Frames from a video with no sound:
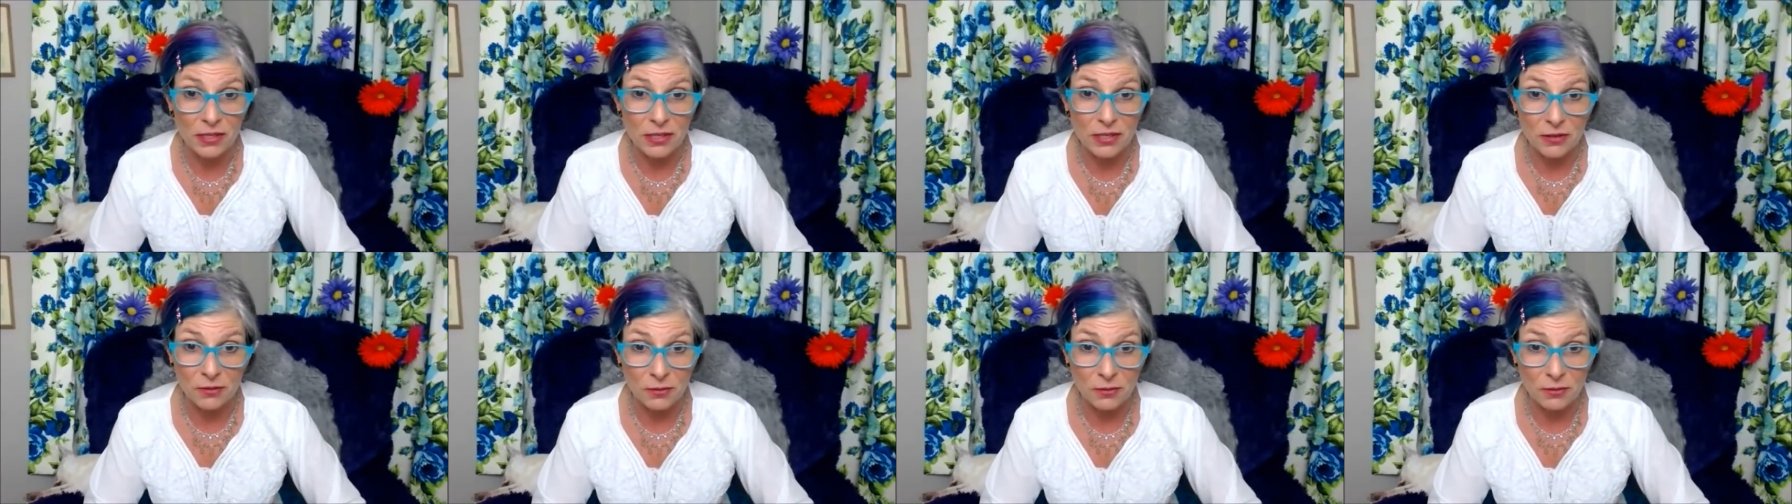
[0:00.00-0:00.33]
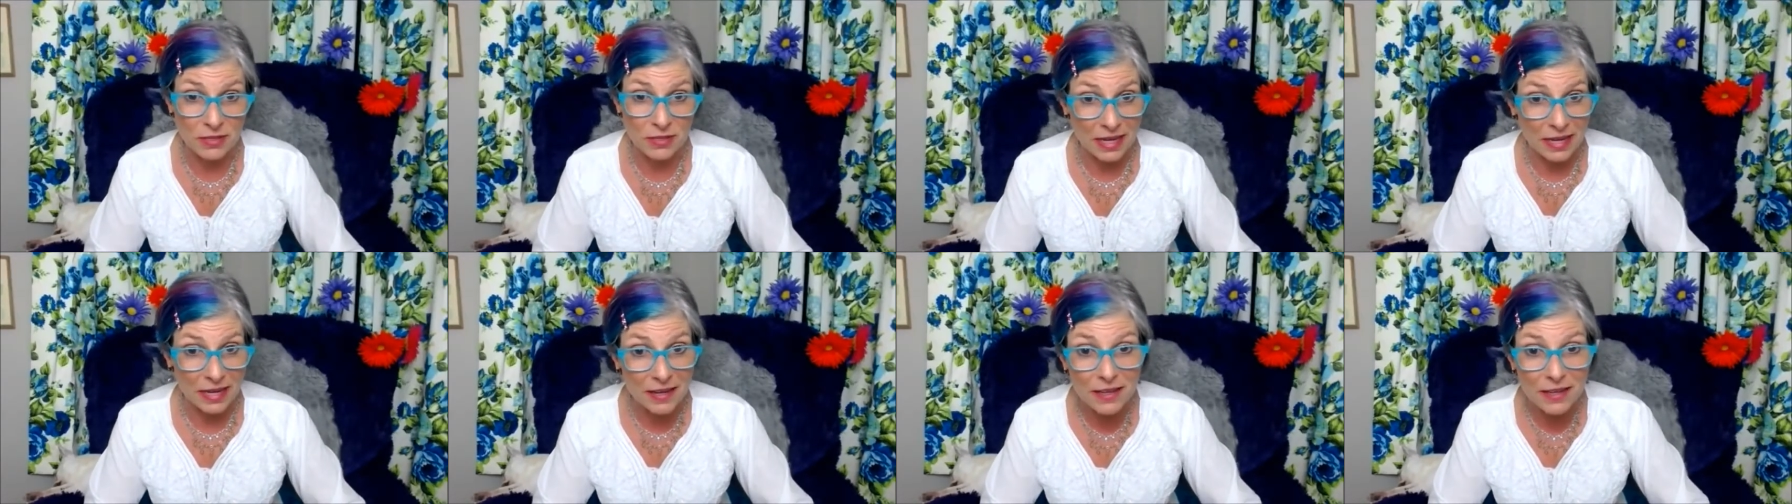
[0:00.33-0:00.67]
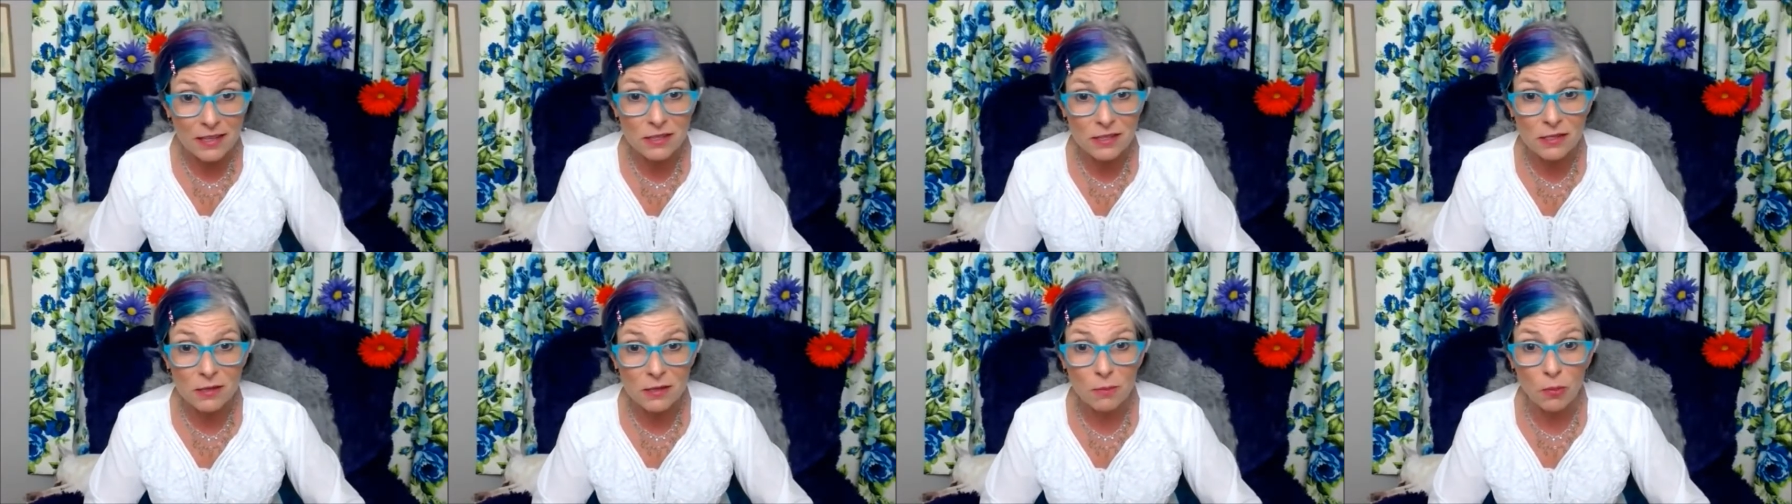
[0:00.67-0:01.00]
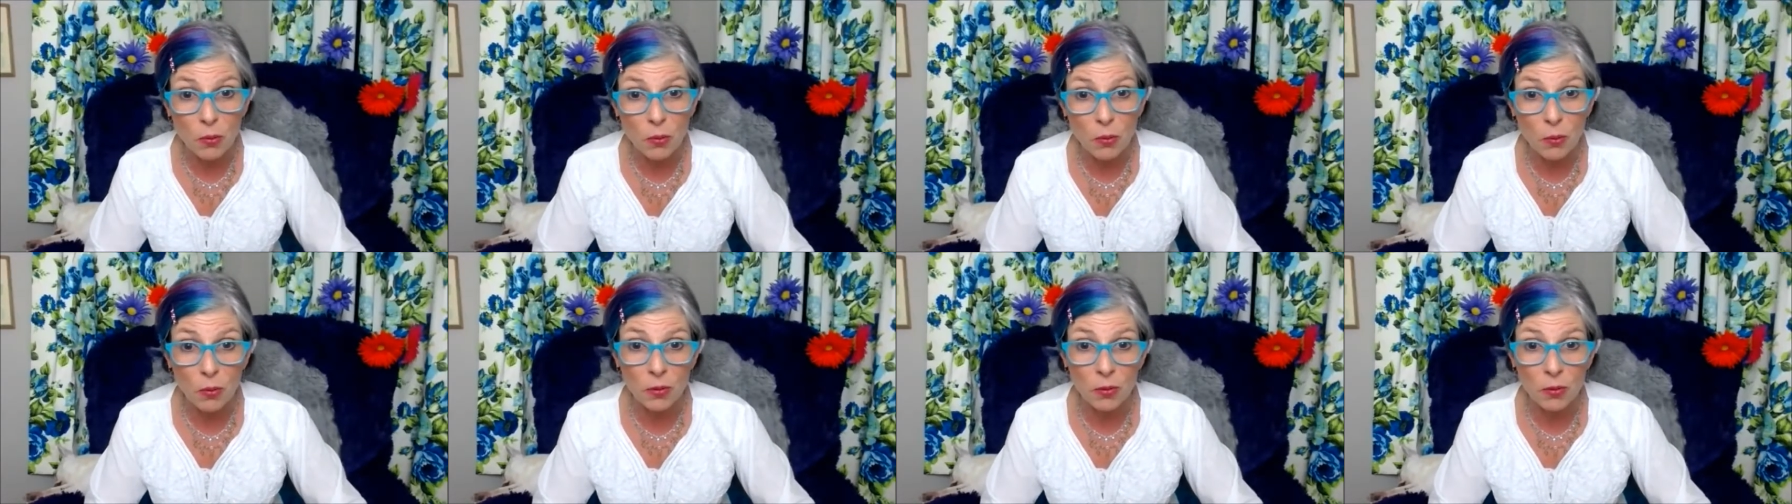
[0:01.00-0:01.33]
you know dating
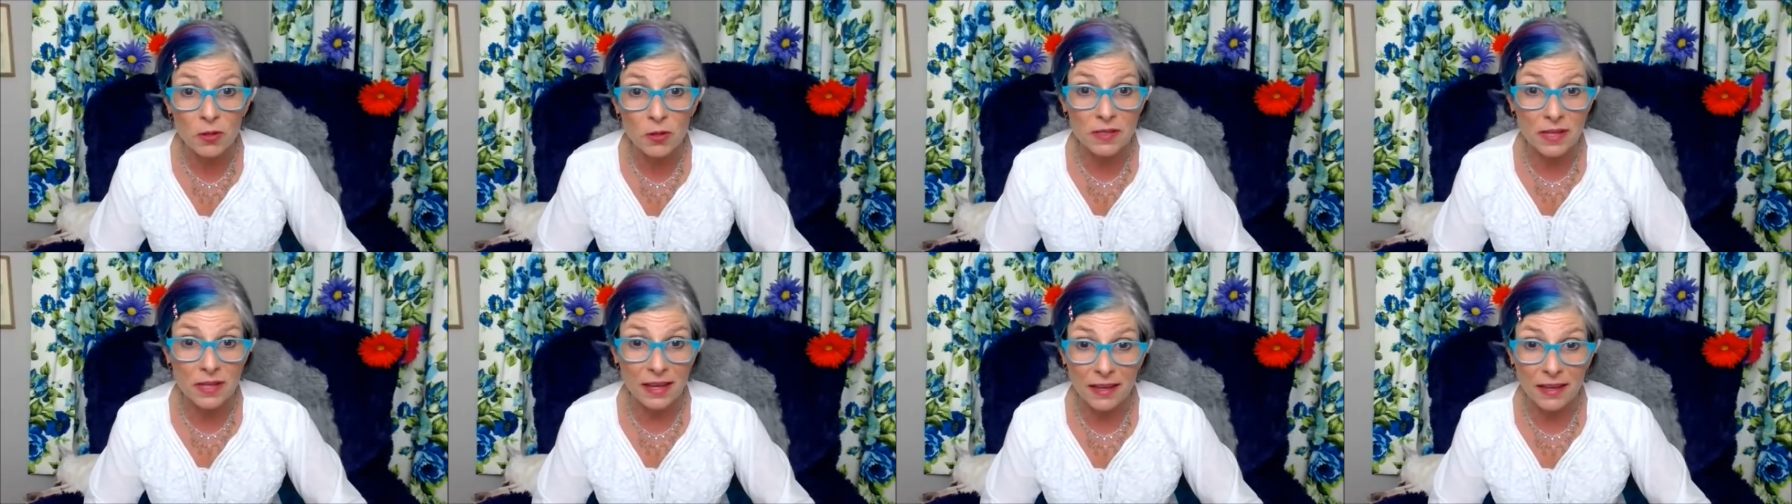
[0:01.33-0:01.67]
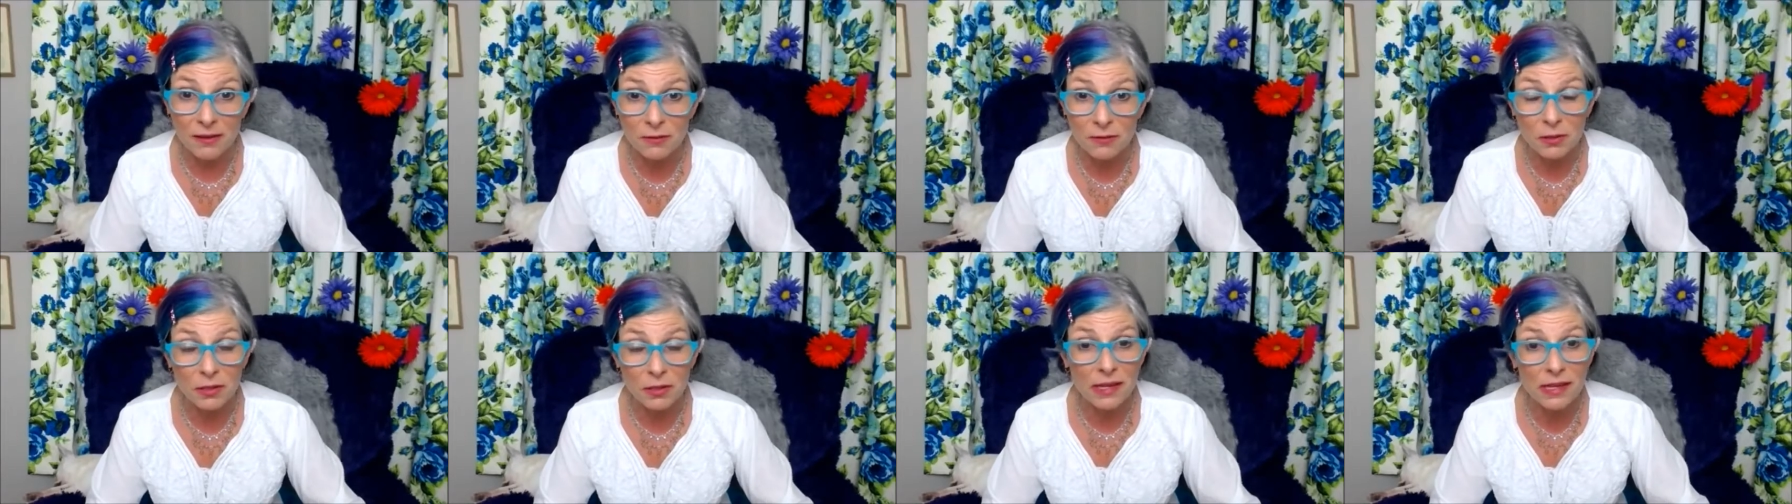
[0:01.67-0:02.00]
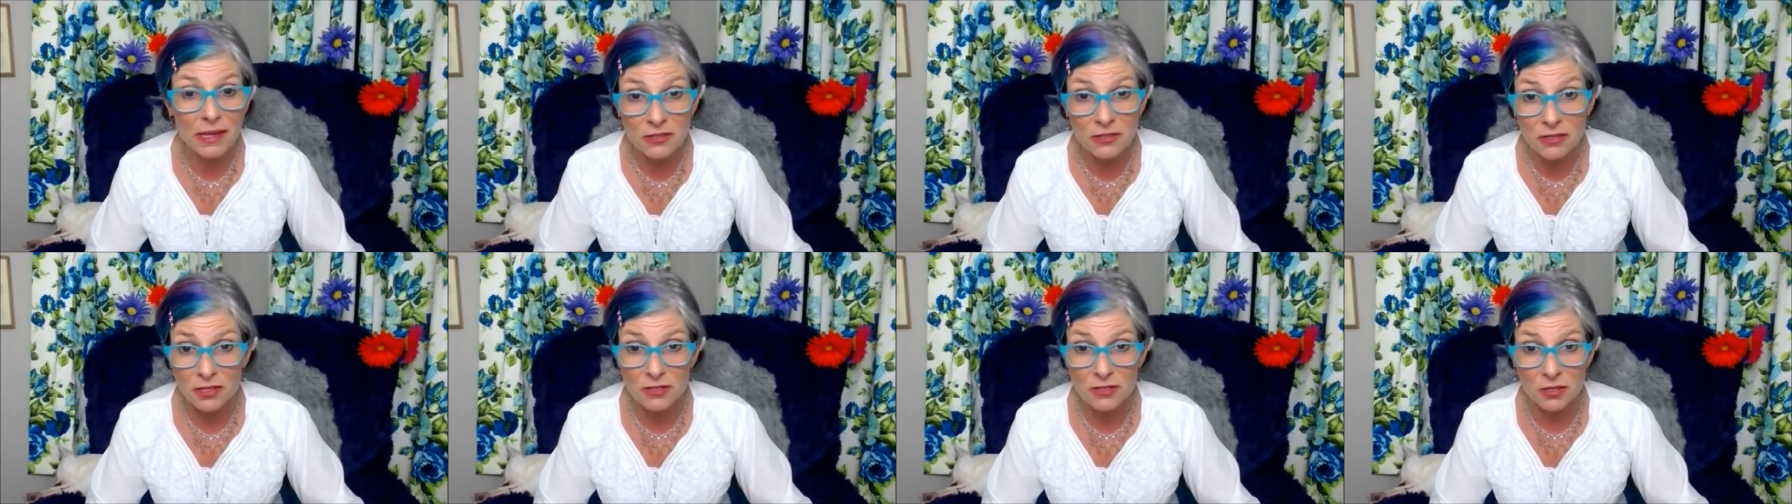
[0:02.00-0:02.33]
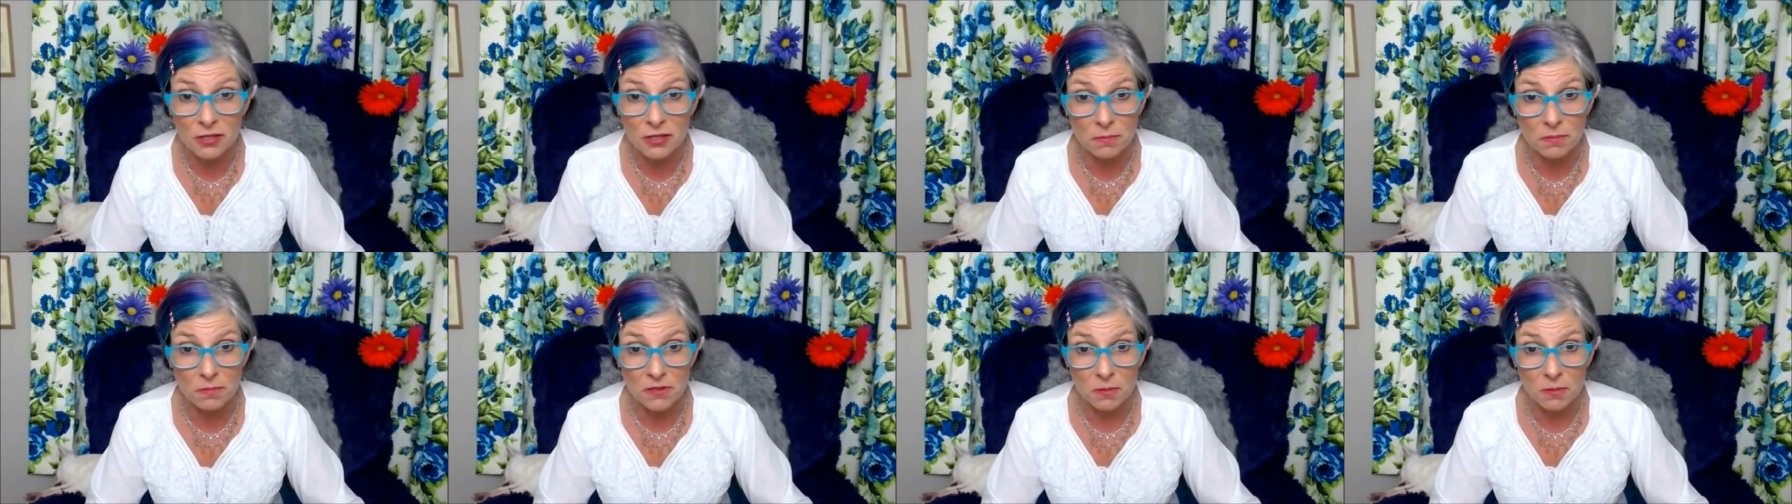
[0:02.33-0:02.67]
support and
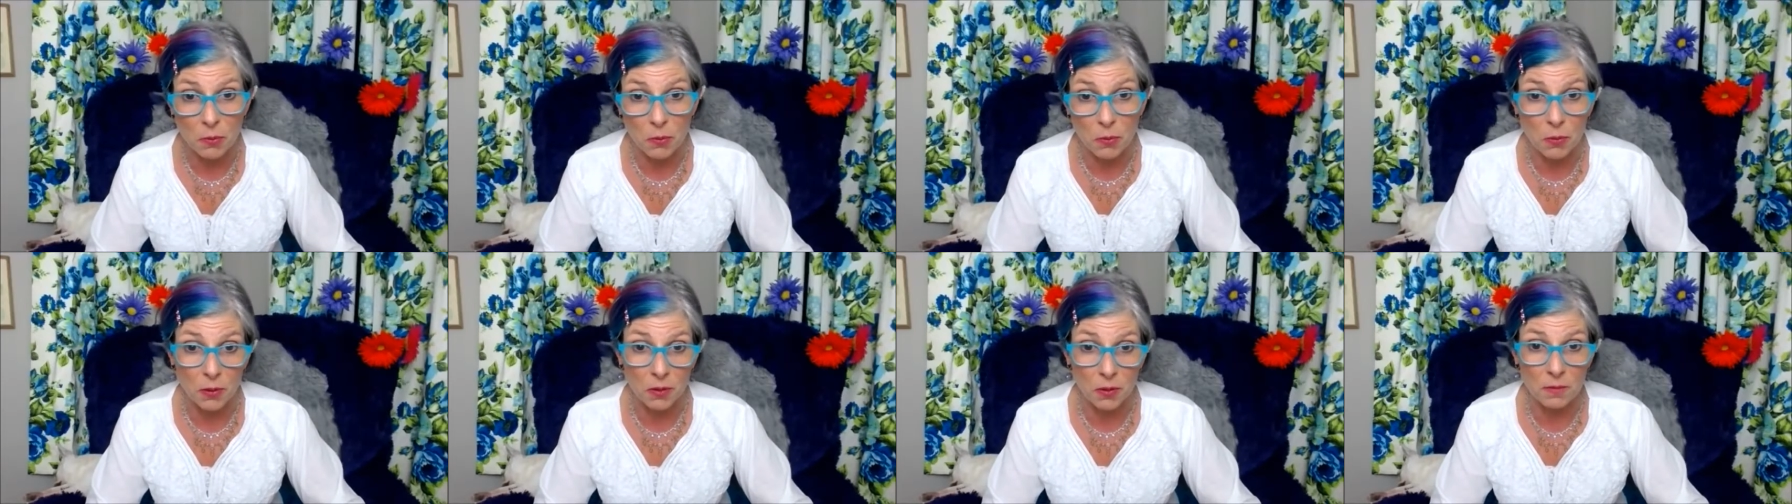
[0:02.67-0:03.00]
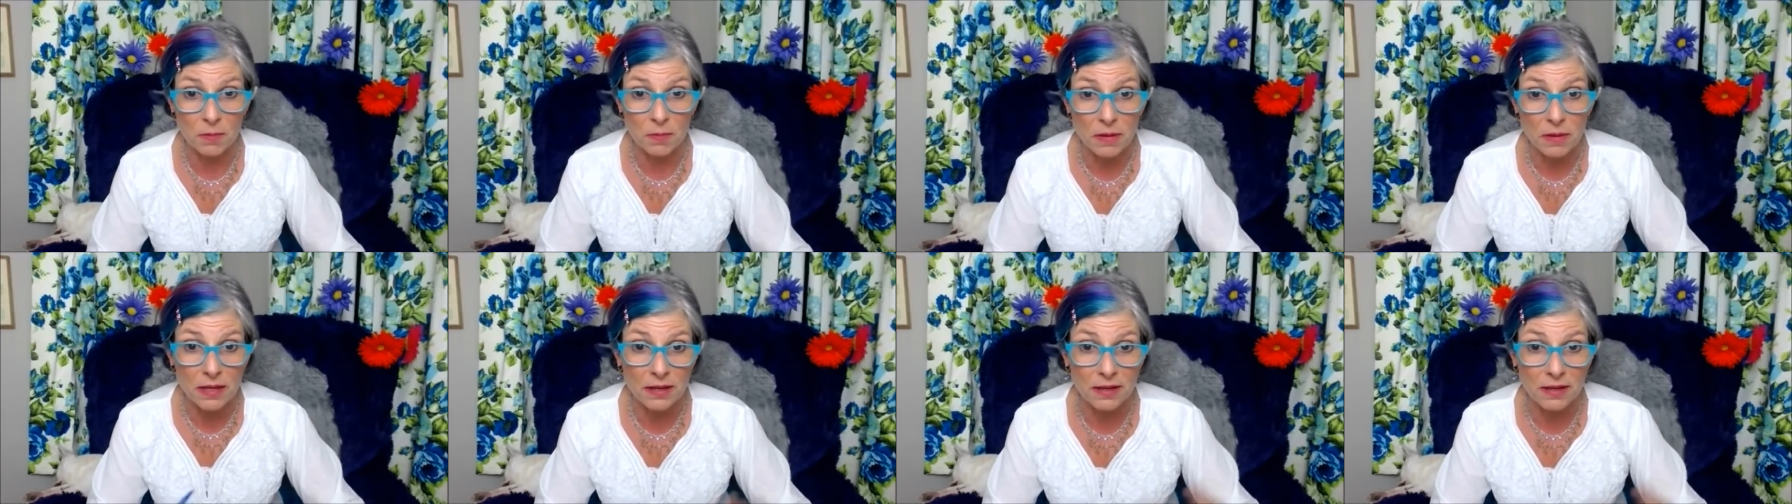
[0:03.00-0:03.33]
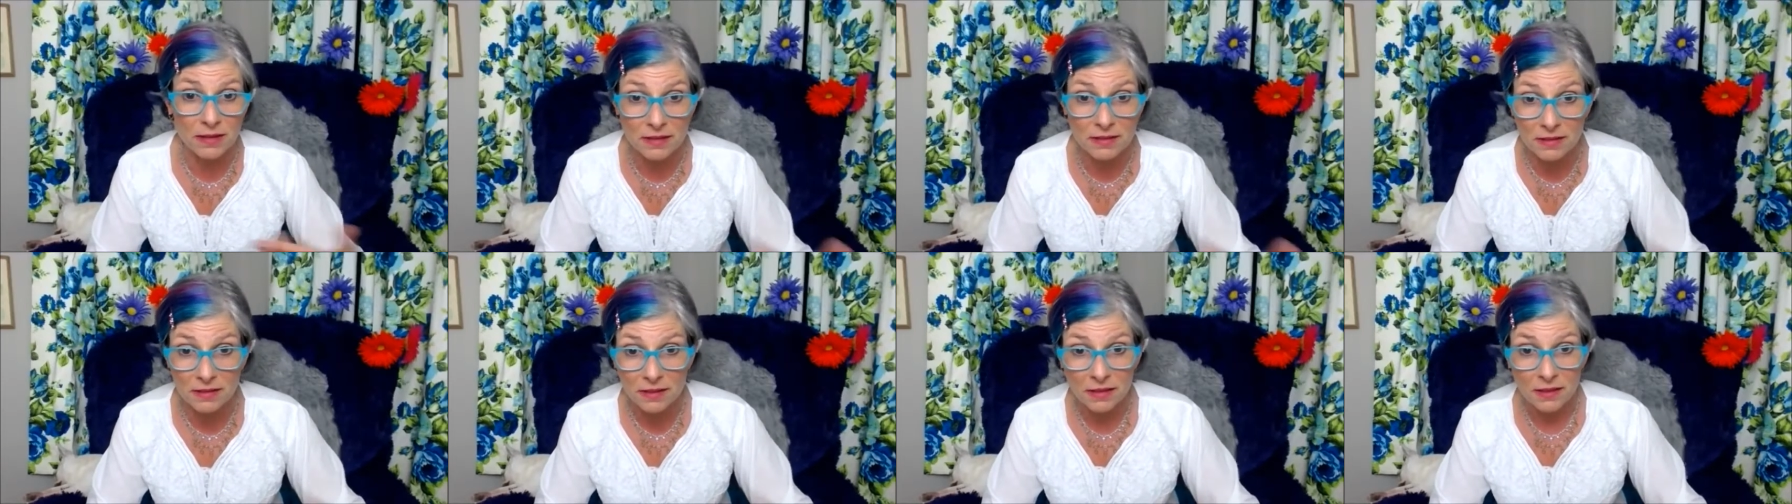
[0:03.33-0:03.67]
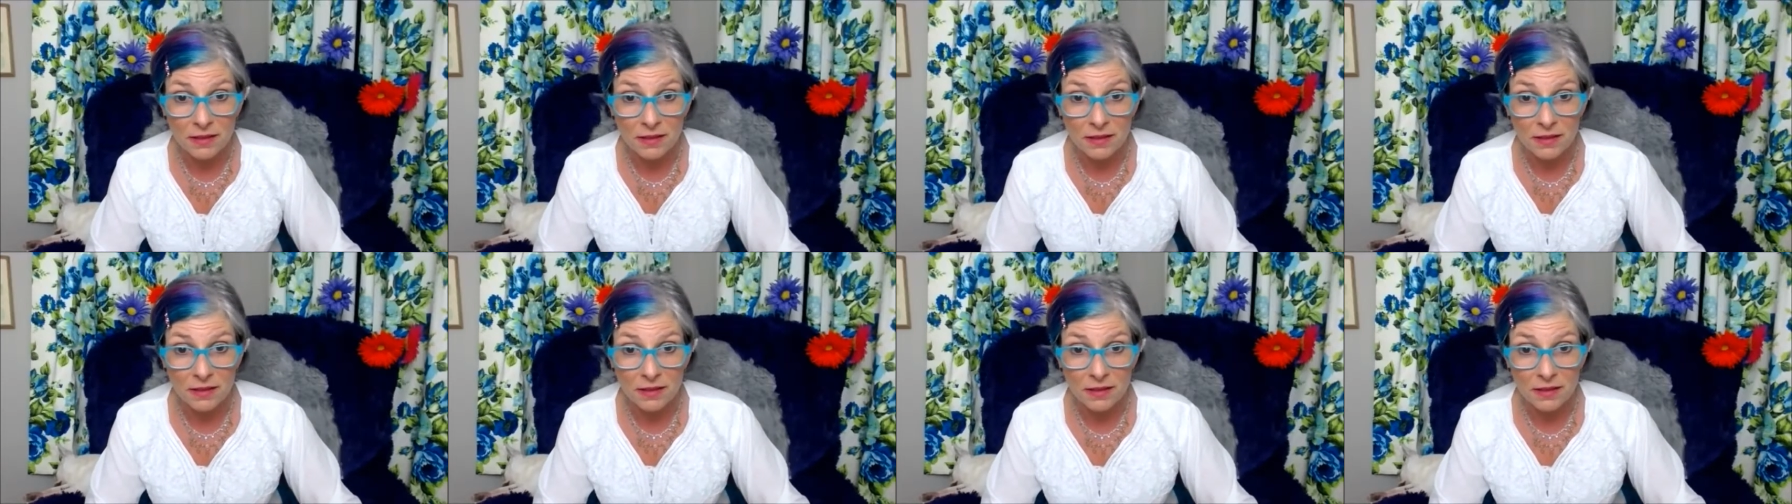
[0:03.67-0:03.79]
relationship support because